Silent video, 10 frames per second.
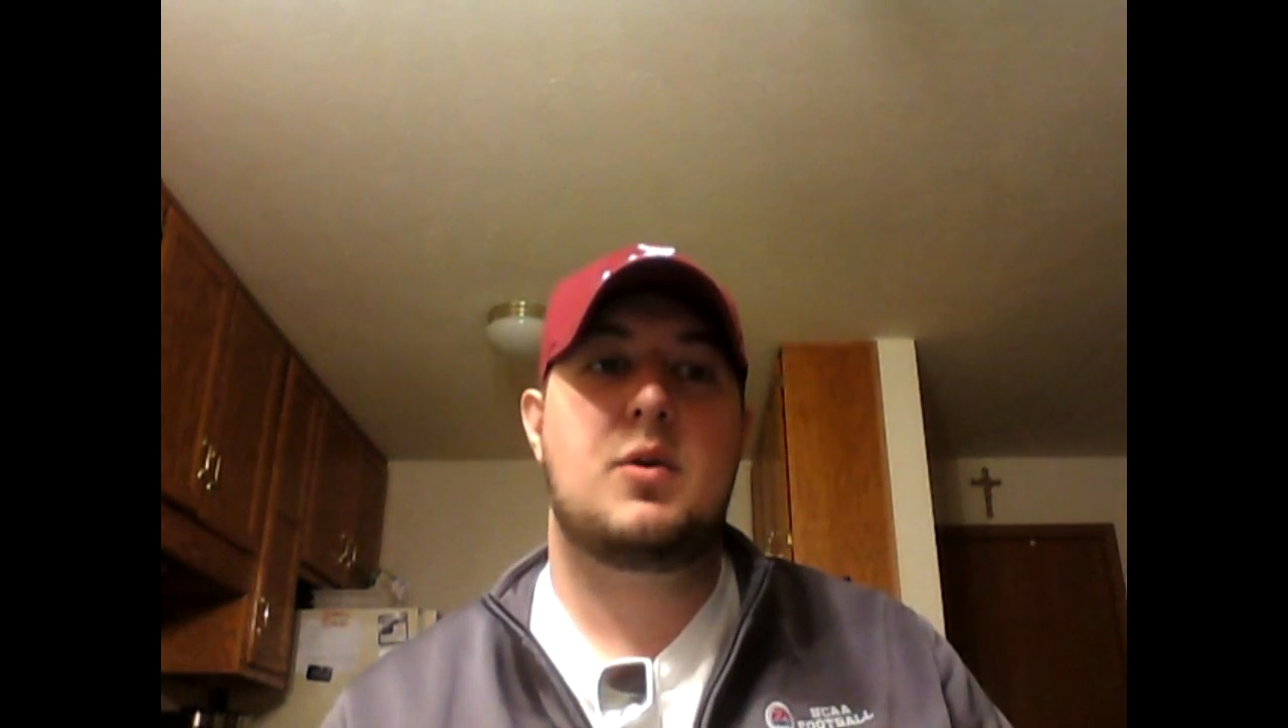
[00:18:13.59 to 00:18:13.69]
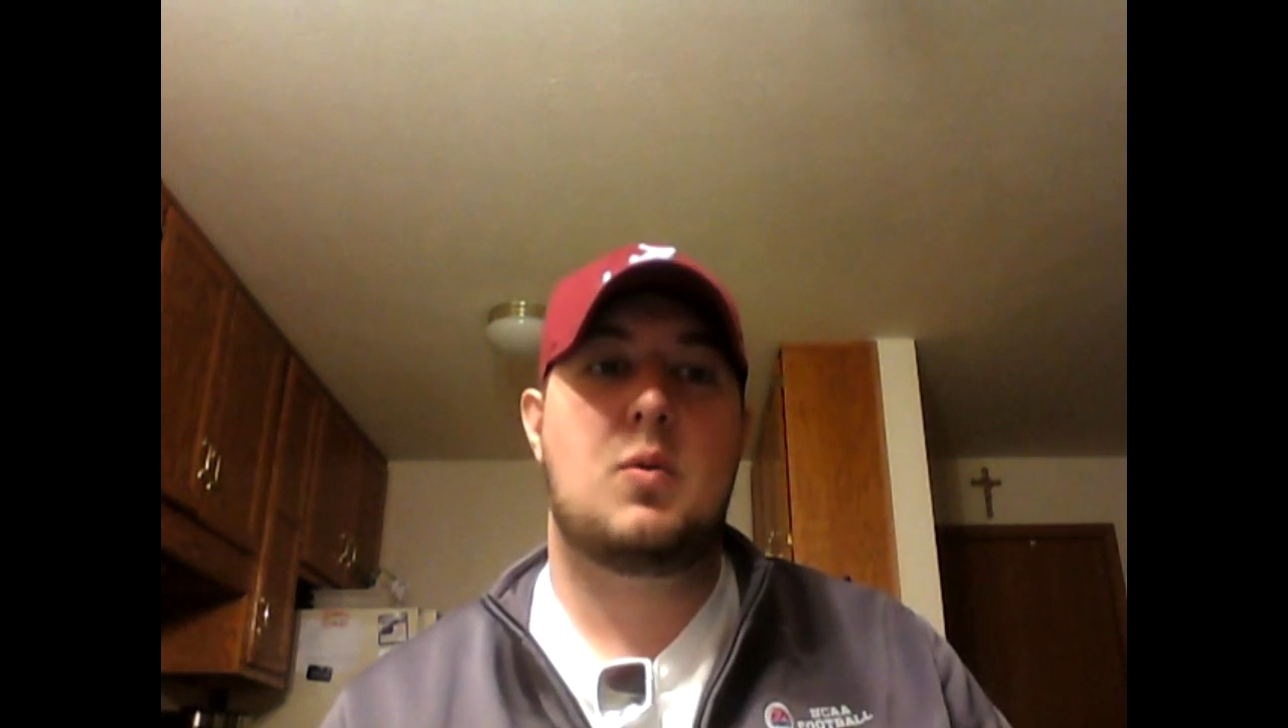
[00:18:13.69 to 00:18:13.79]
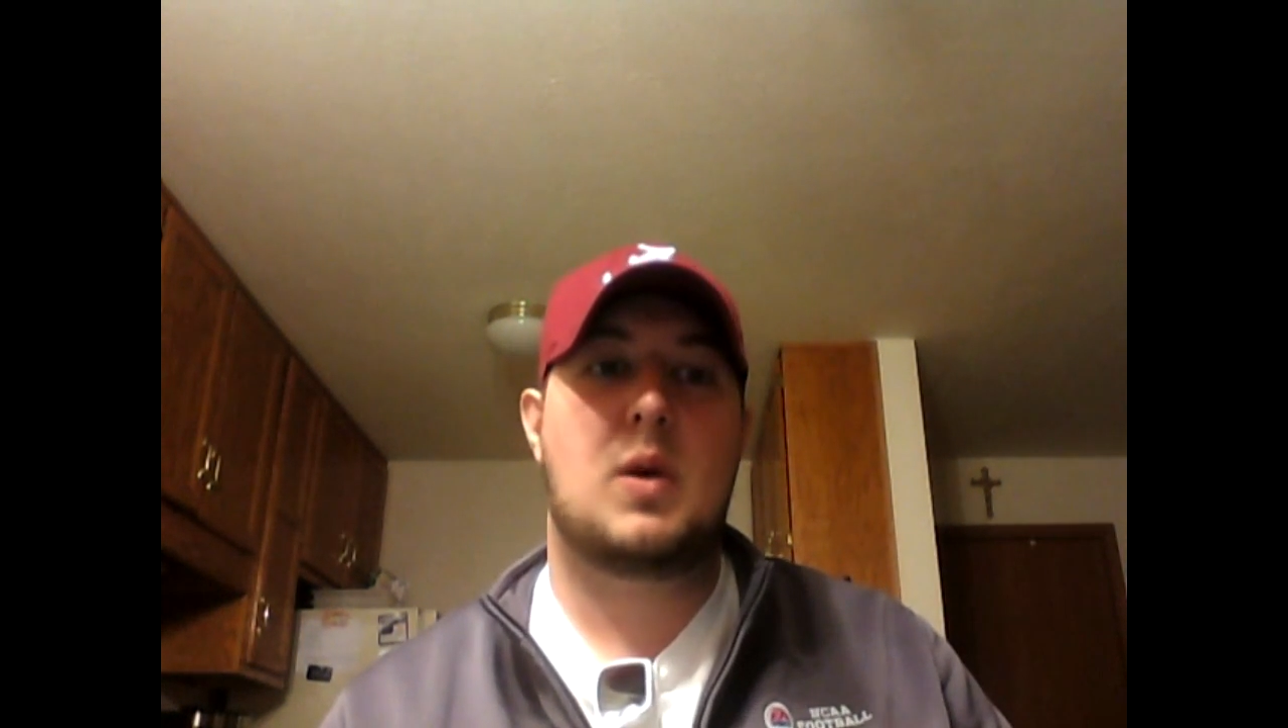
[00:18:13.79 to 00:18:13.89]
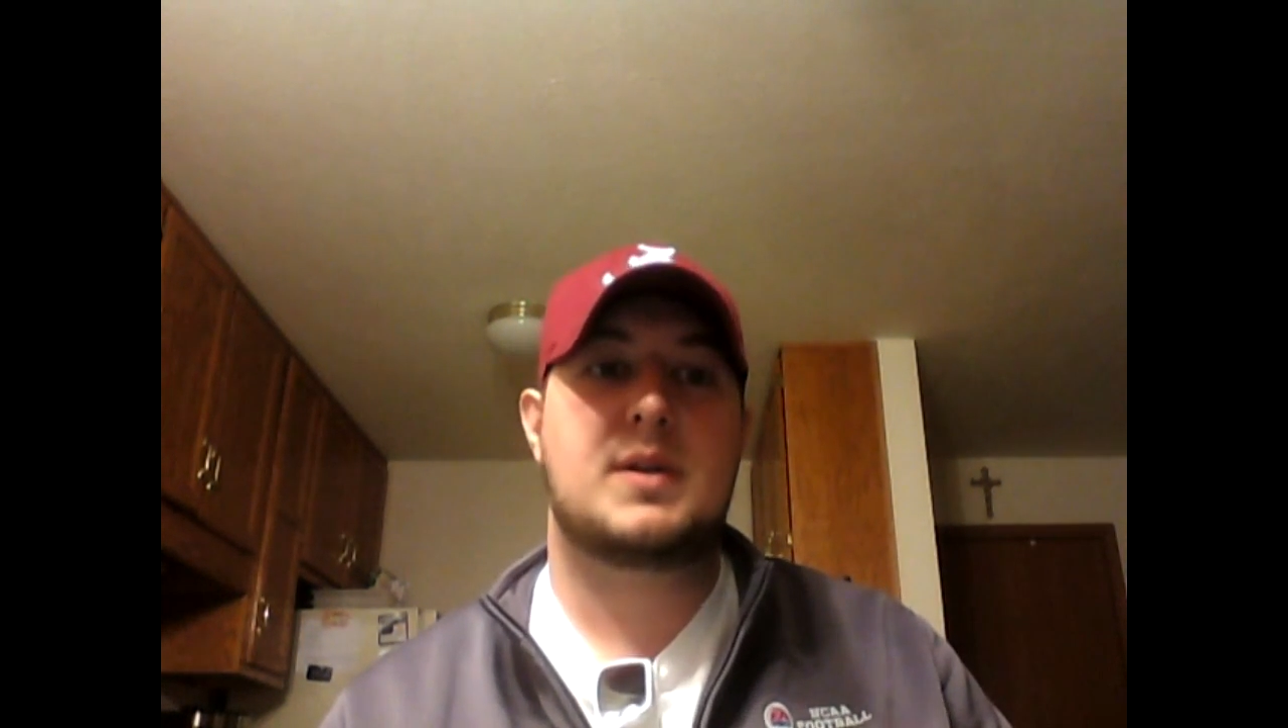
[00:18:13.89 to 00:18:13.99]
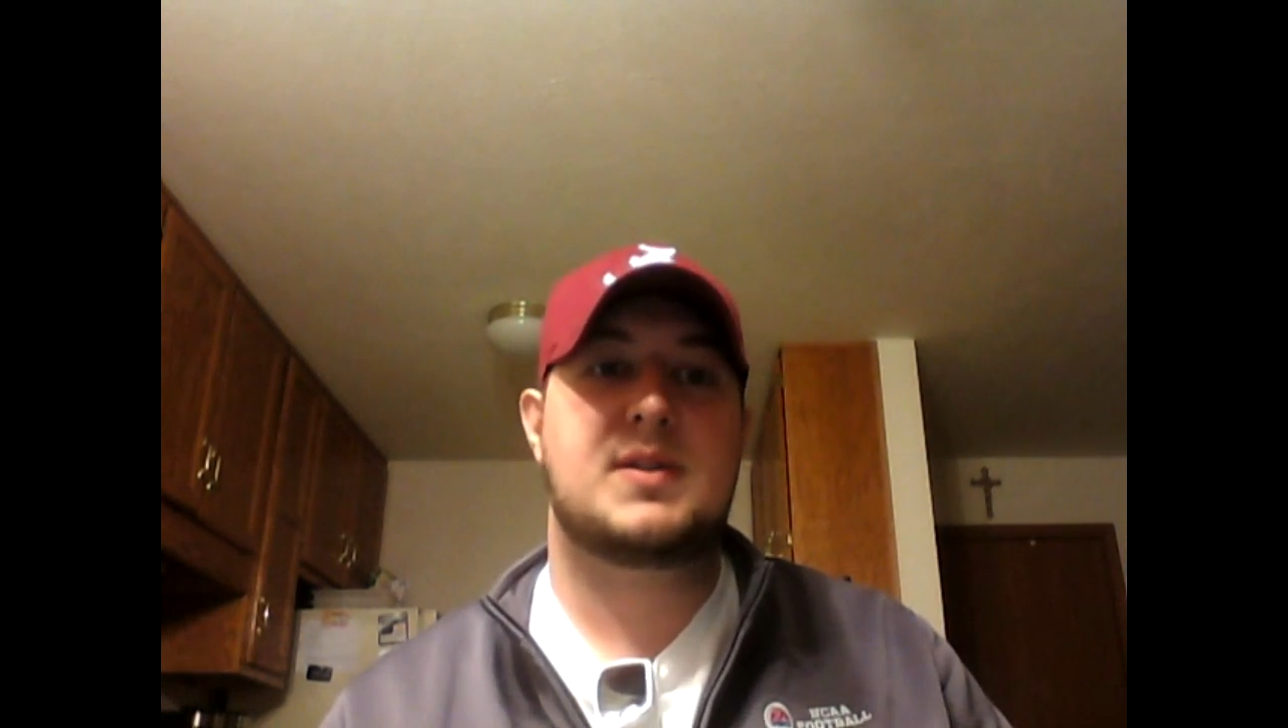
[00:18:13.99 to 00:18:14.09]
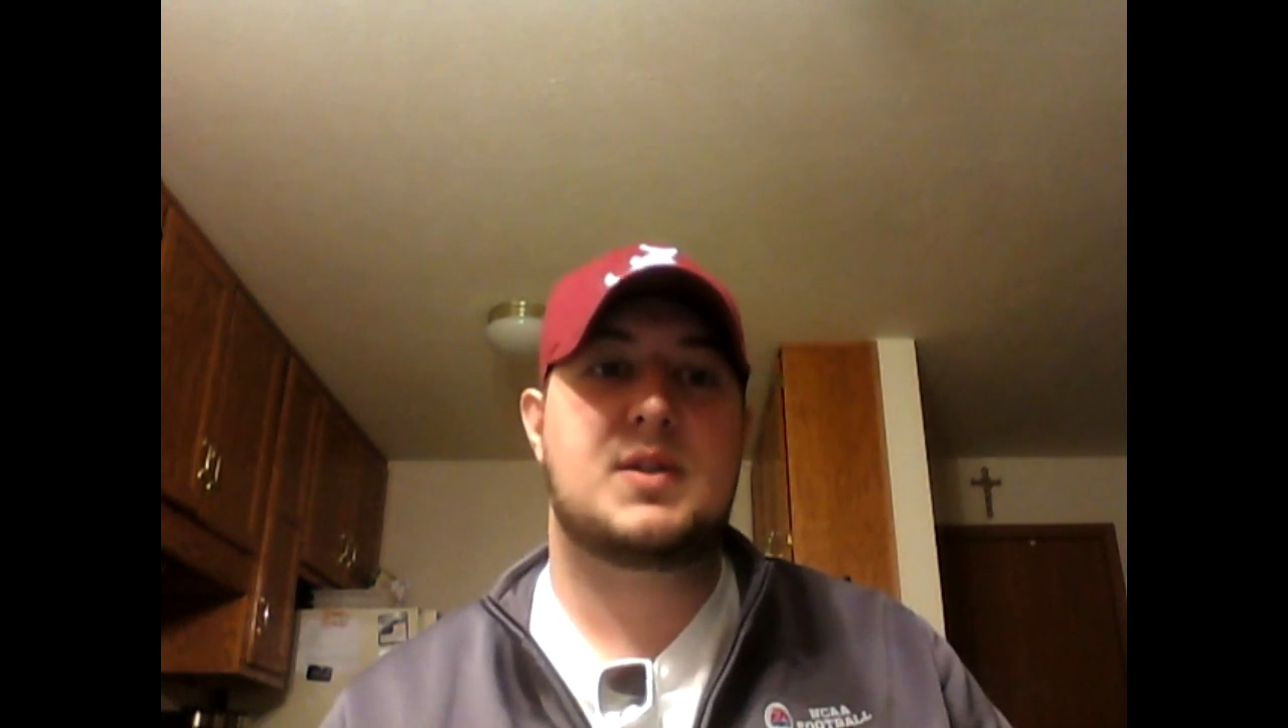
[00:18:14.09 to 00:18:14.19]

who wants